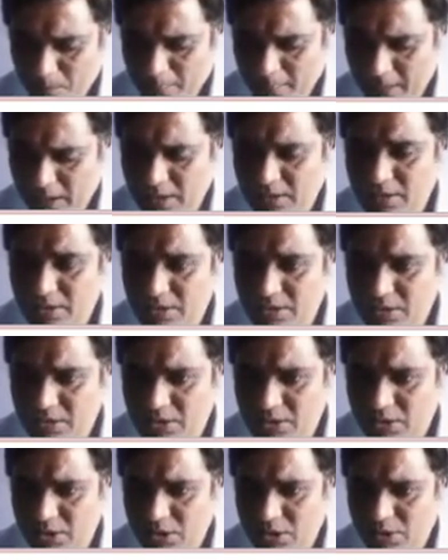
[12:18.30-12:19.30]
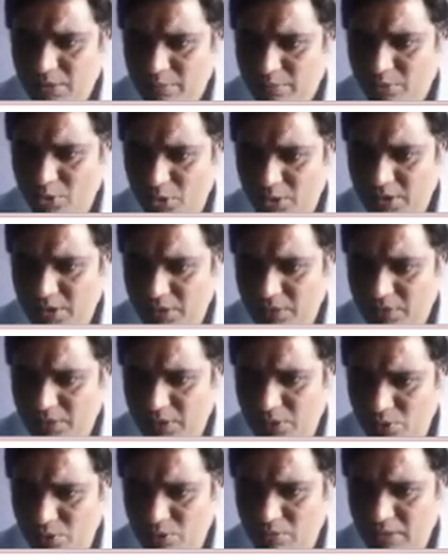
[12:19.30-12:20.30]
and this is 0.1
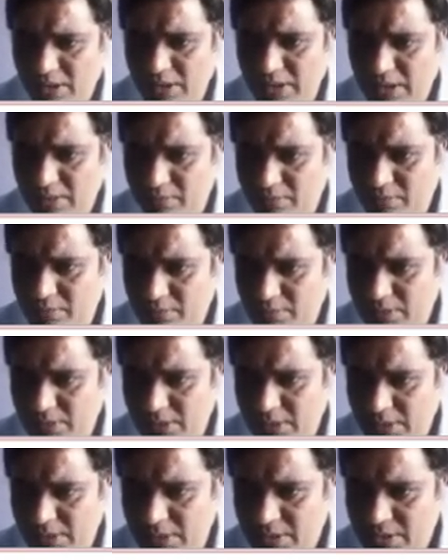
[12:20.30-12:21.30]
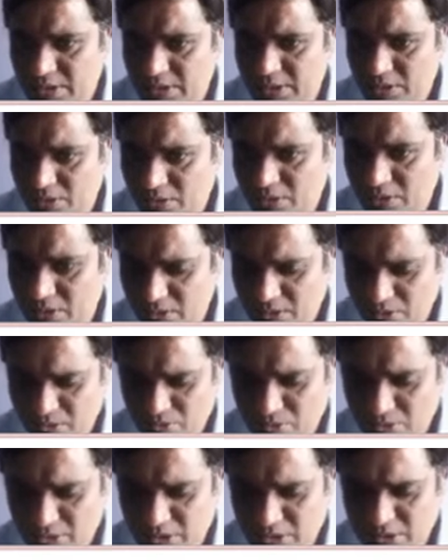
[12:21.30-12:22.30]
ohm, and I am interested, or the
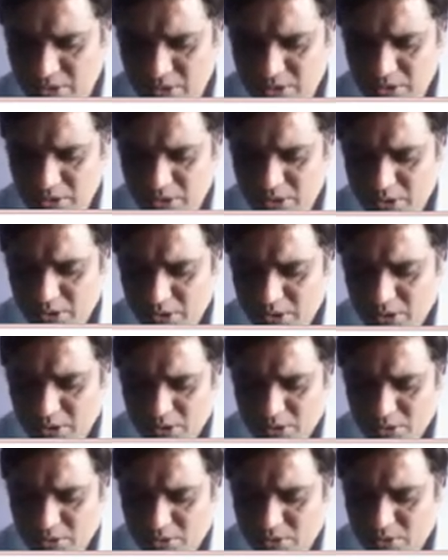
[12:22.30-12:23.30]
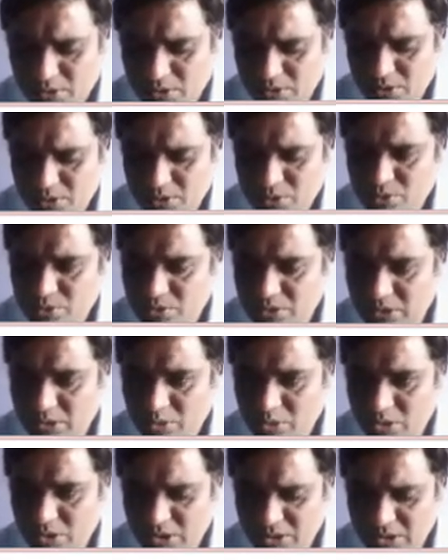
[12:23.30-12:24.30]
question is to use the
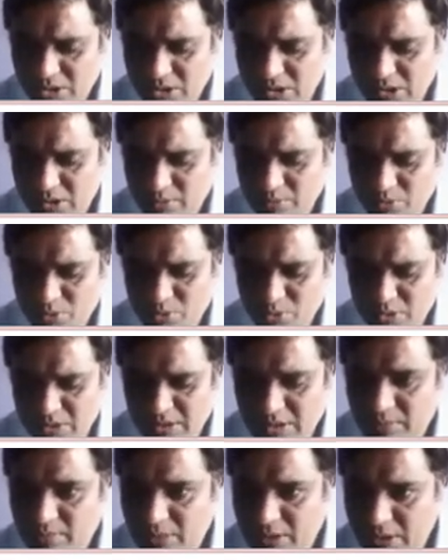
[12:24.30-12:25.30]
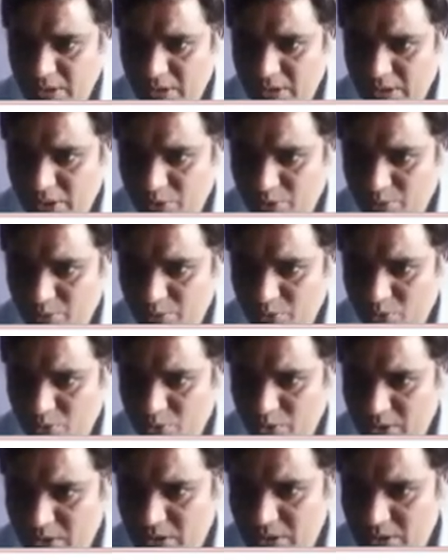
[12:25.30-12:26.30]
Norton's theorem to determine the output
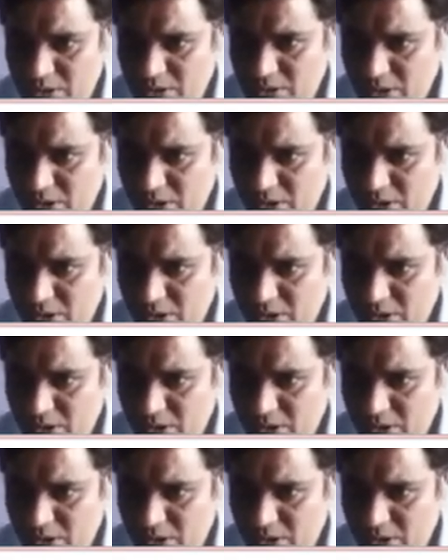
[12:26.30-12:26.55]
voltage